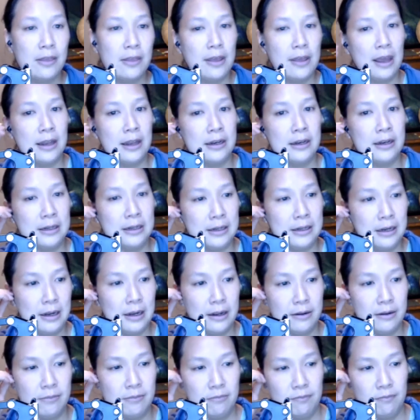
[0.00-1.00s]
then
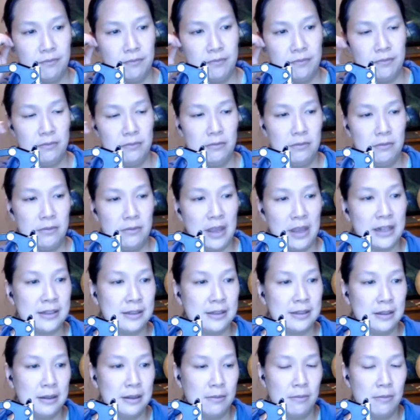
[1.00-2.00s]

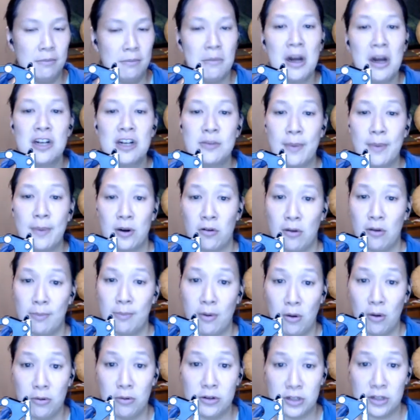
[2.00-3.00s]
that's a much better
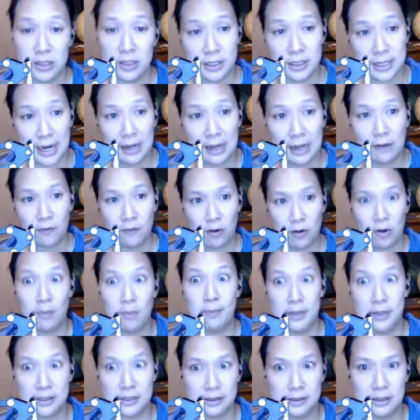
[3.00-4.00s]
approach to take for your
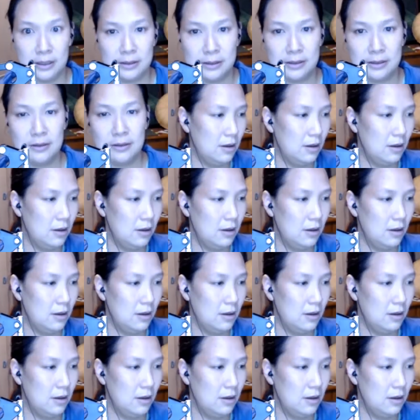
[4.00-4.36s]
business.